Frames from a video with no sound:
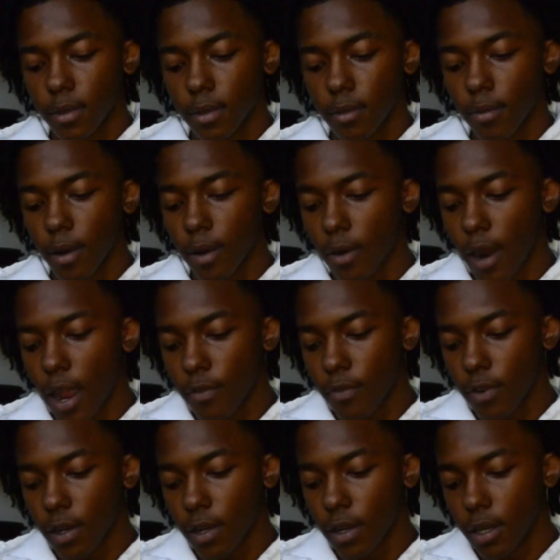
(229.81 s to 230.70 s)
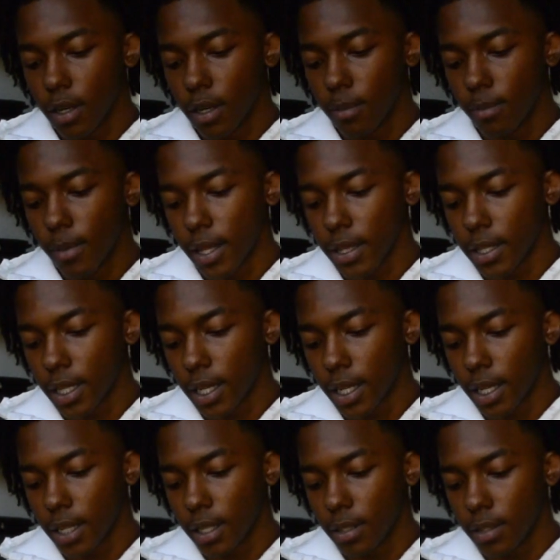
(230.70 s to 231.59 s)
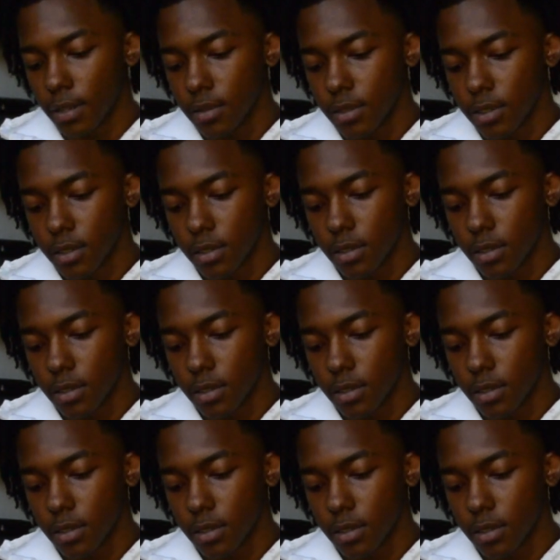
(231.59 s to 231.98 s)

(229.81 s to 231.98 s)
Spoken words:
My rival athletic gloves.